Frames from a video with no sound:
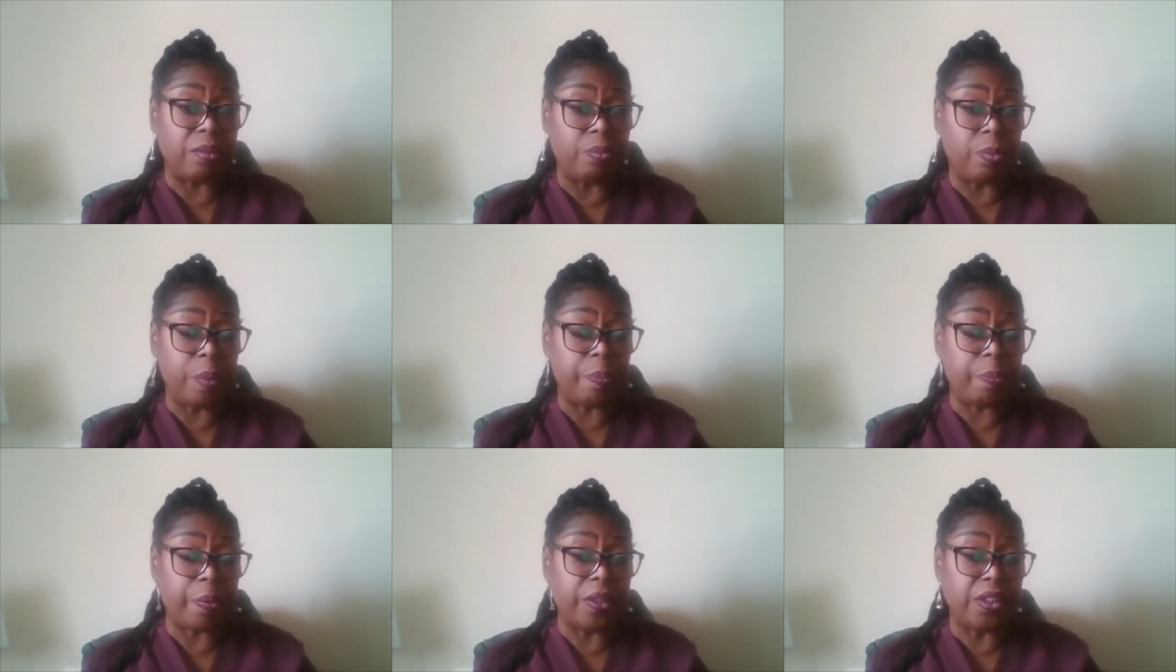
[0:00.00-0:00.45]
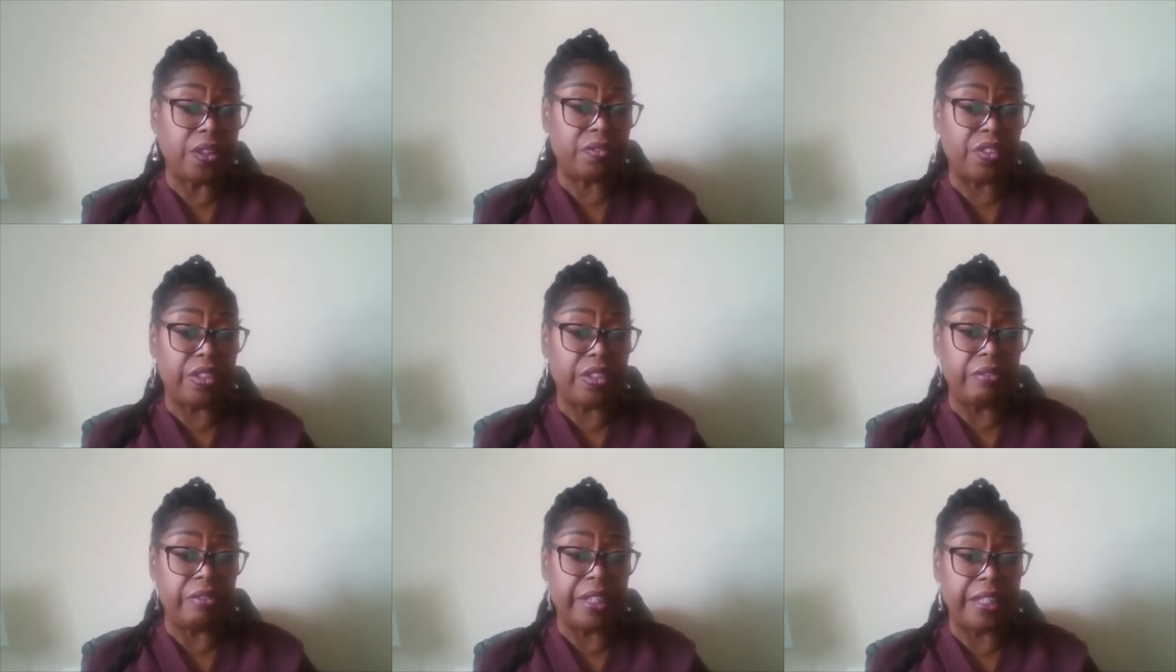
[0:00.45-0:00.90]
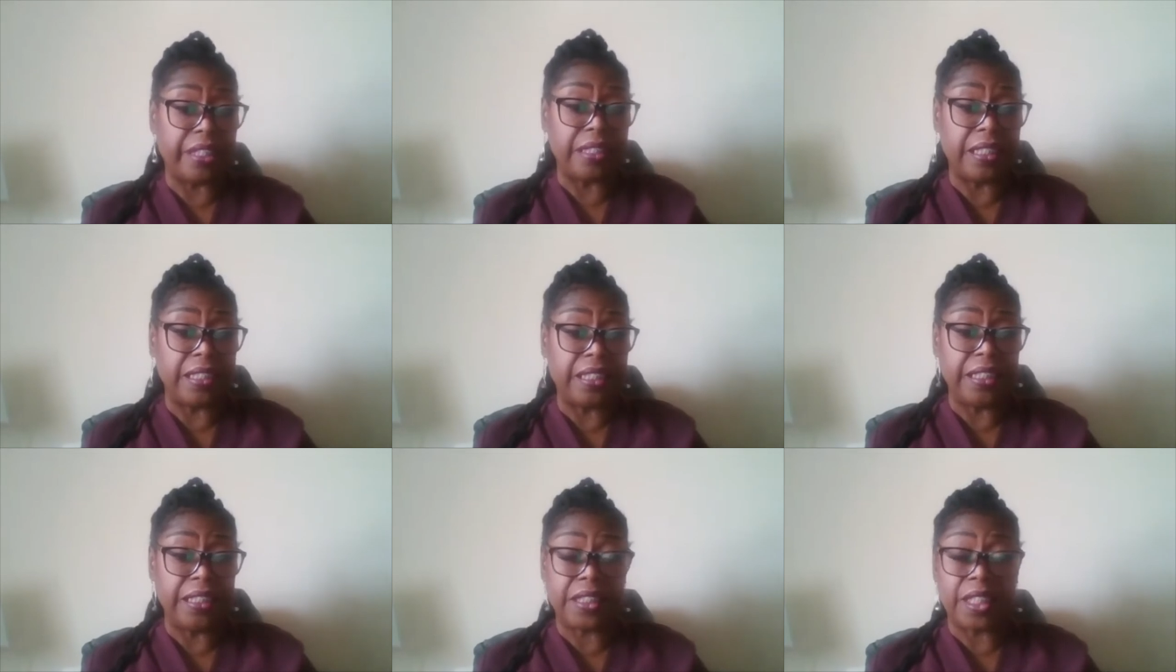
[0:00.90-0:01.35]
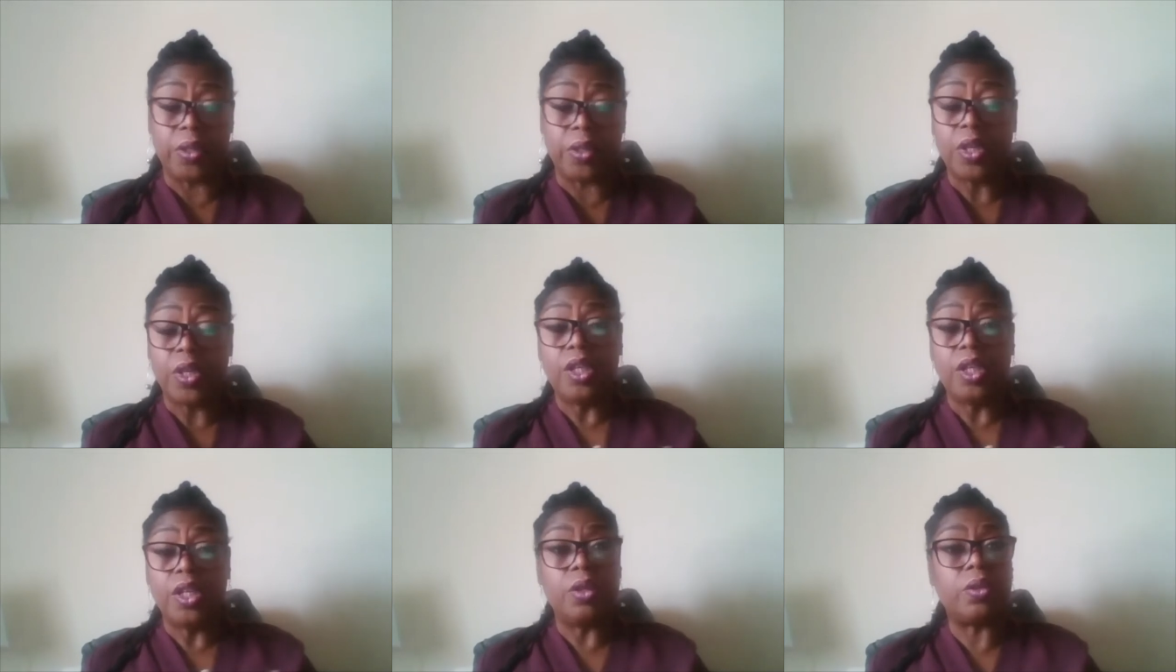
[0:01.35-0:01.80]
We post very regularly, so
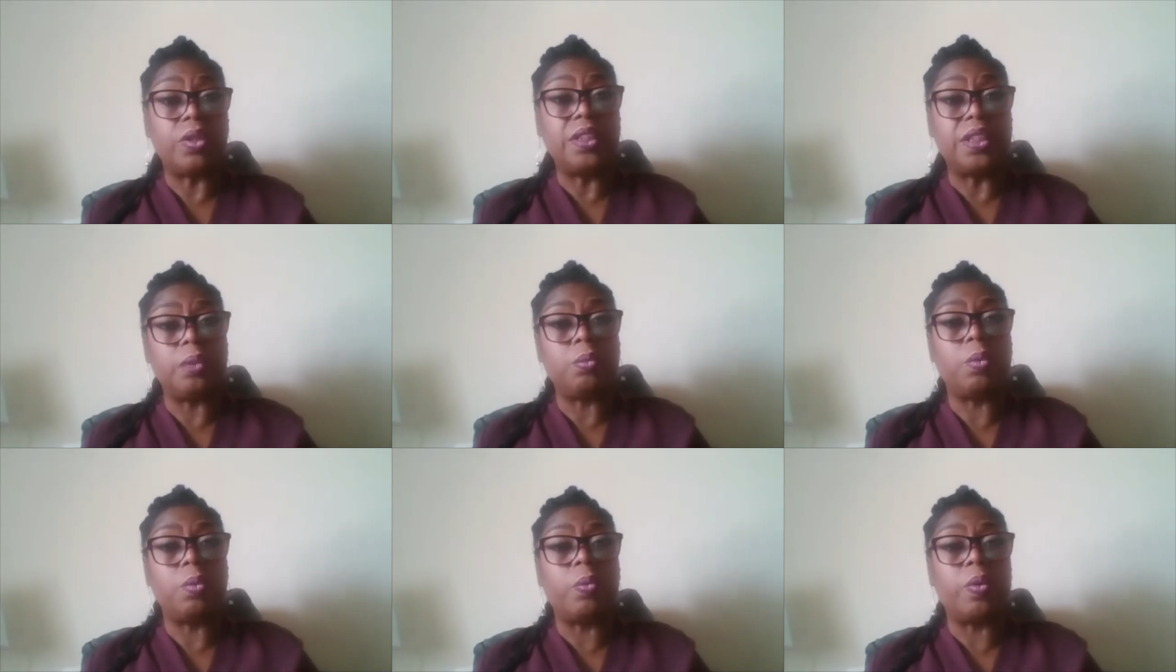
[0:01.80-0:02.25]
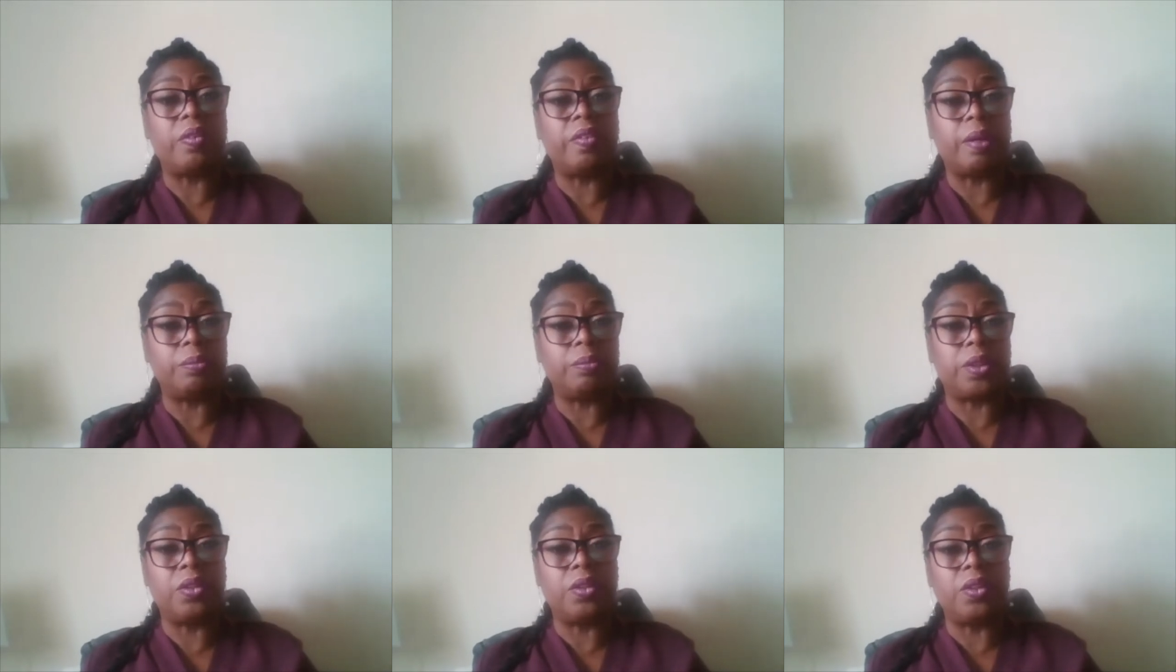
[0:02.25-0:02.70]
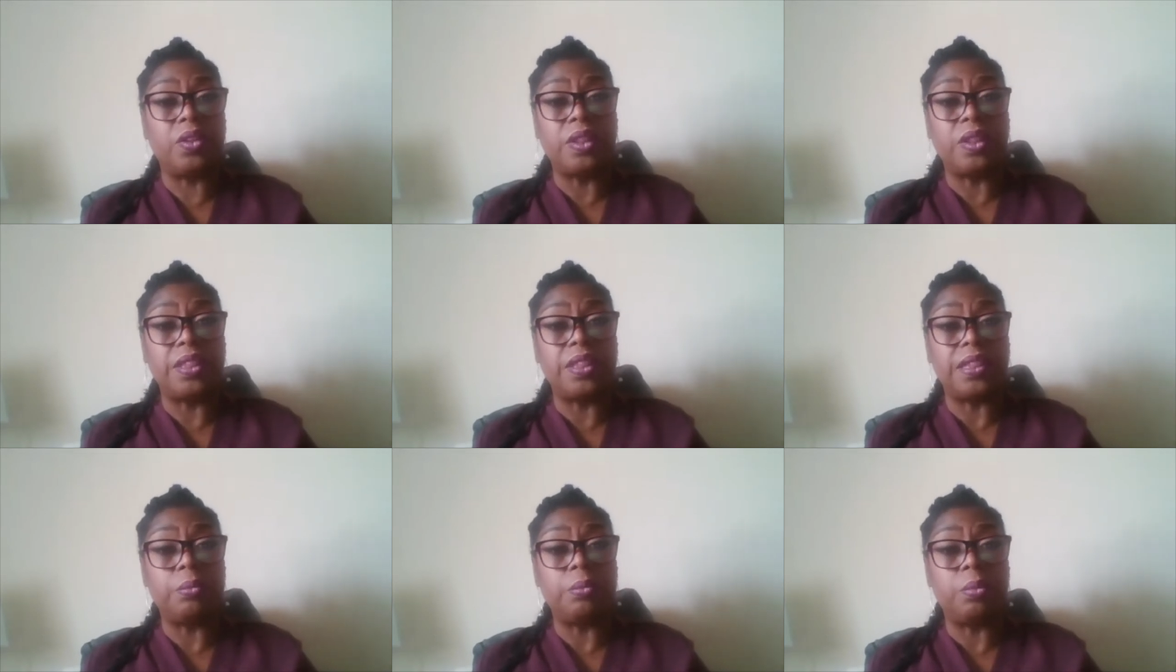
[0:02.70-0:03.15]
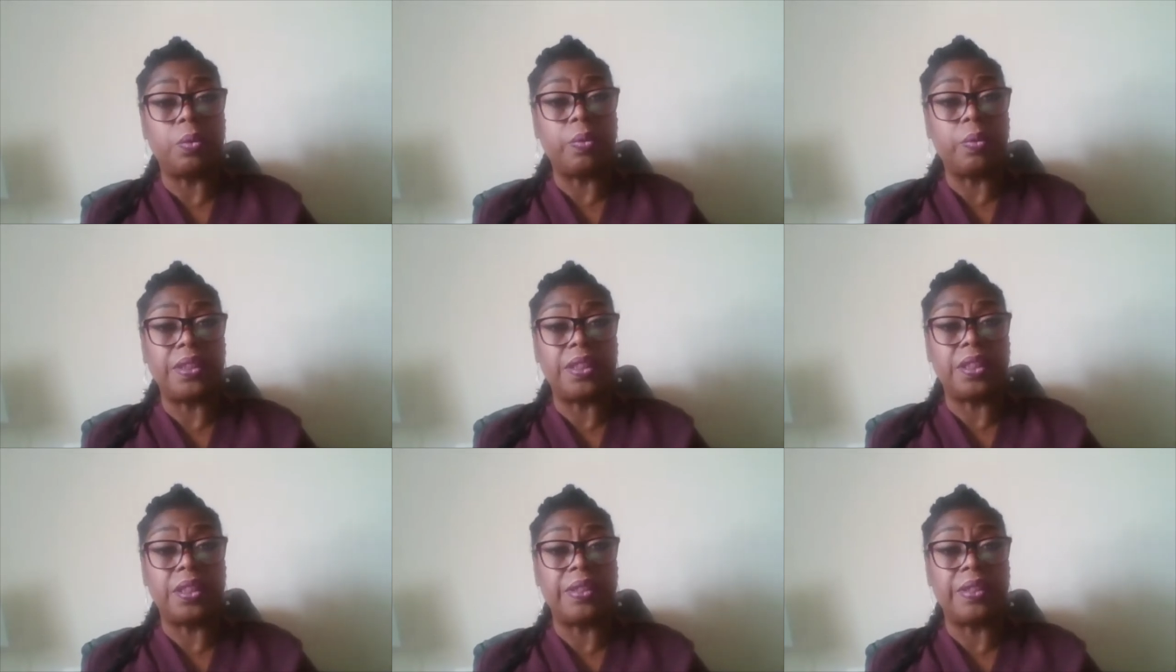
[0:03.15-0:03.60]
you can see what we're up to and you can see what we're
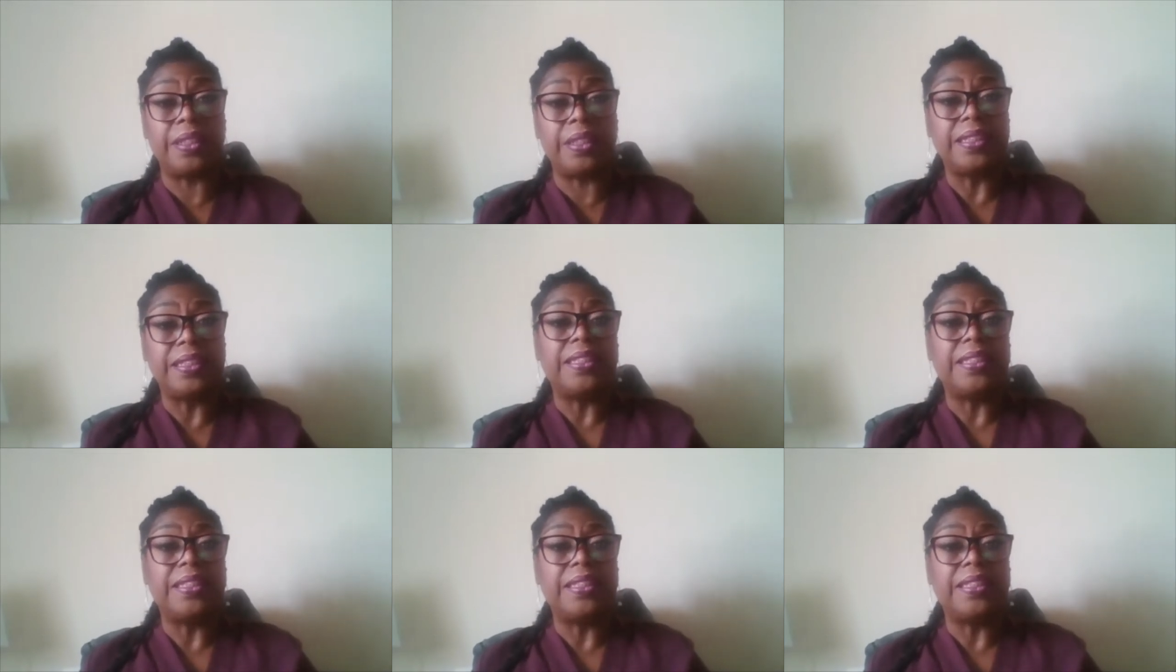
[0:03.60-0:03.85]
doing